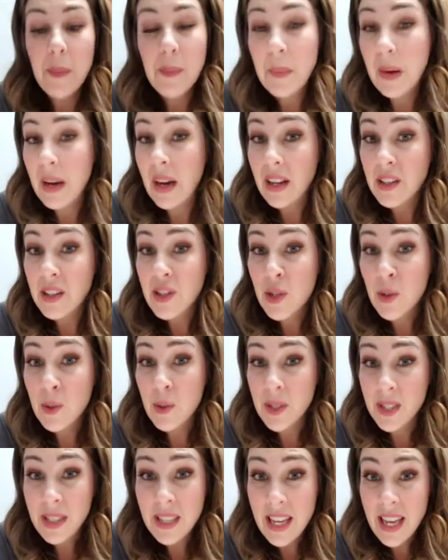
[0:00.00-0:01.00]
But as you
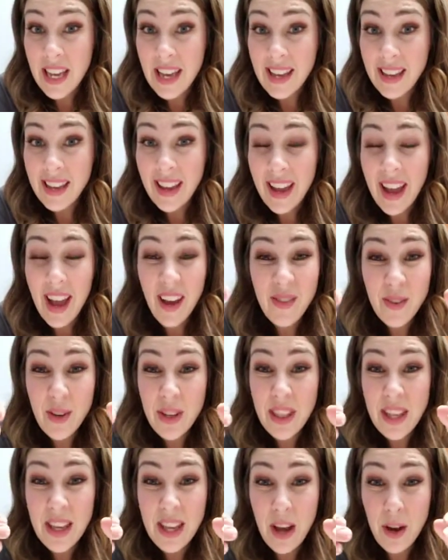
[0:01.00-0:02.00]
will see,
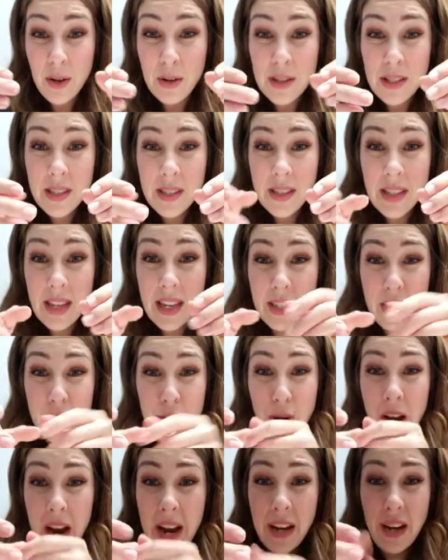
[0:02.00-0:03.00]
everything else is
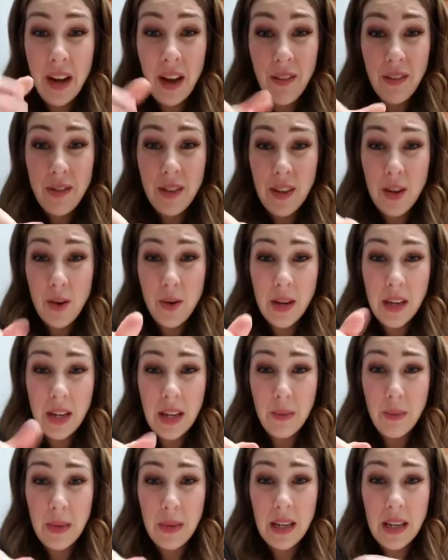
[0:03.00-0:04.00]
dry enough that you can
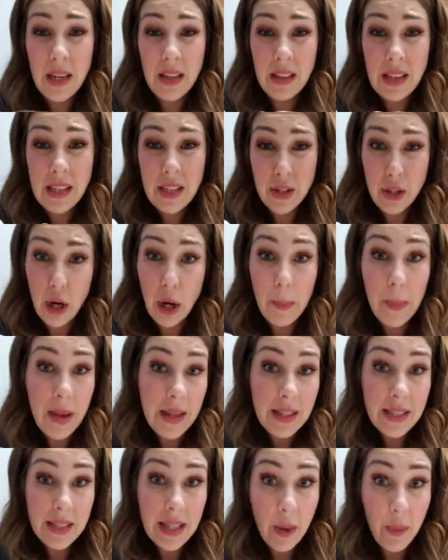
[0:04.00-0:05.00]
immediately start
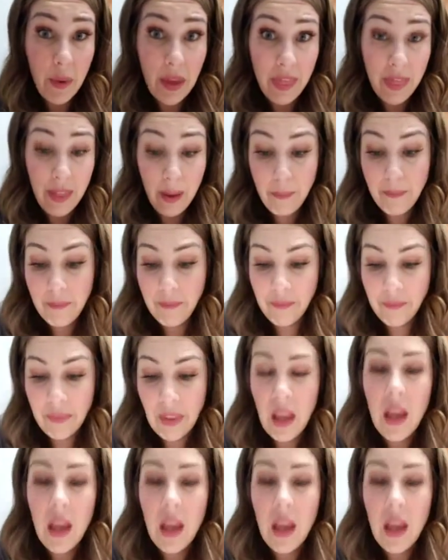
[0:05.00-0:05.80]
messing with them.